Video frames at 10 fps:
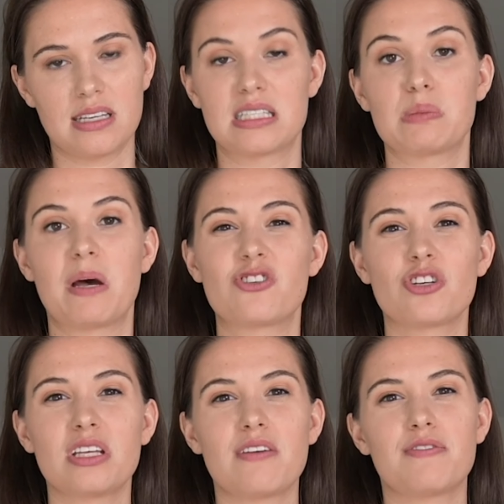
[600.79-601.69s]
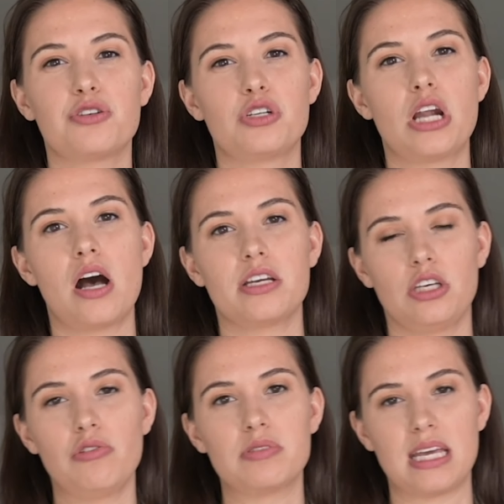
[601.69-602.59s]
especially if you're not
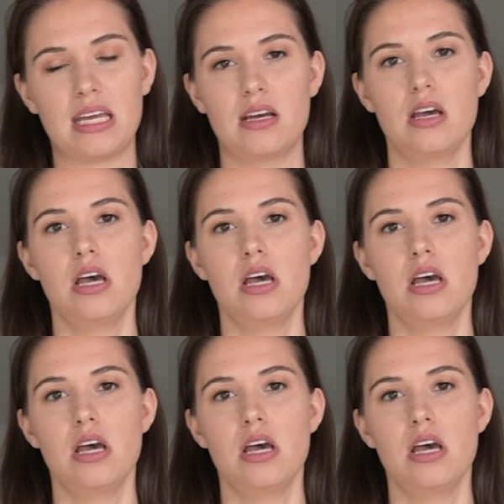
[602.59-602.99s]
using